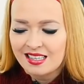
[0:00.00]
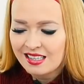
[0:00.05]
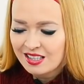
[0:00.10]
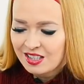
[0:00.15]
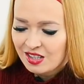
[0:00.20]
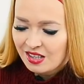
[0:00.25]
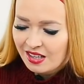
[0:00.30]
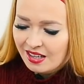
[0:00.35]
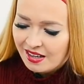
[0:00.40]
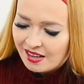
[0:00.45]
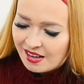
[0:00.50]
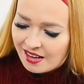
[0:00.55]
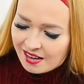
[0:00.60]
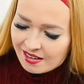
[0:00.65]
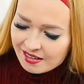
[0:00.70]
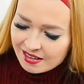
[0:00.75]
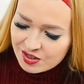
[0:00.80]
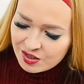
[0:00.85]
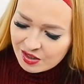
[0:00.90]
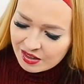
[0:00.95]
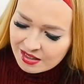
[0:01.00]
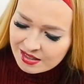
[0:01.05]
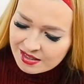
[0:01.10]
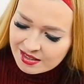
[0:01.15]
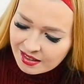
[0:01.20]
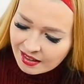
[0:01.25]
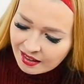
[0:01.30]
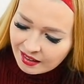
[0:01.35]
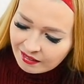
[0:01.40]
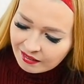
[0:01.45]
Actually, as you can
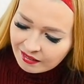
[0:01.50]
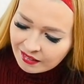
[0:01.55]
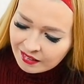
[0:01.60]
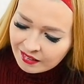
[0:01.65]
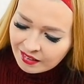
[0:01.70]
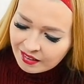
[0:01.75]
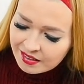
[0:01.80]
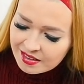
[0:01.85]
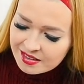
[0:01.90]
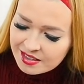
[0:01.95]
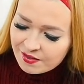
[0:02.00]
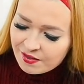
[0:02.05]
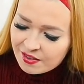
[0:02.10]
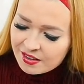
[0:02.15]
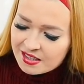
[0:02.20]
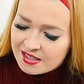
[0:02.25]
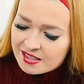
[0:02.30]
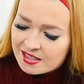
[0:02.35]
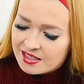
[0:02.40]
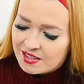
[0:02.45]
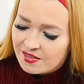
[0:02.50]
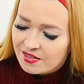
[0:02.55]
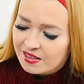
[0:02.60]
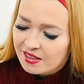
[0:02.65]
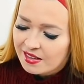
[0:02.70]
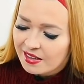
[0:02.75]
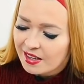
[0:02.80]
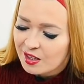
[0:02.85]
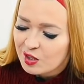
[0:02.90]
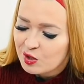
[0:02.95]
see, this affinity is even
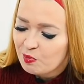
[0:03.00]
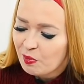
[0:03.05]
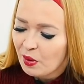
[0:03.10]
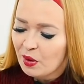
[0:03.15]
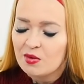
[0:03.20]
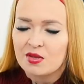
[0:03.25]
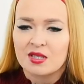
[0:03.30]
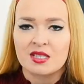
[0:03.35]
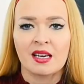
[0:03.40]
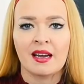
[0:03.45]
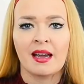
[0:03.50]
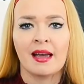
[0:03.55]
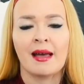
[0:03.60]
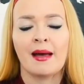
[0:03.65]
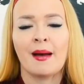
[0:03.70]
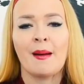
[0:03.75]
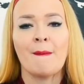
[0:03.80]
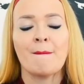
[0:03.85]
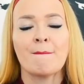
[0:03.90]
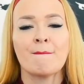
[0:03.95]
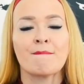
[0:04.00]
exposed here.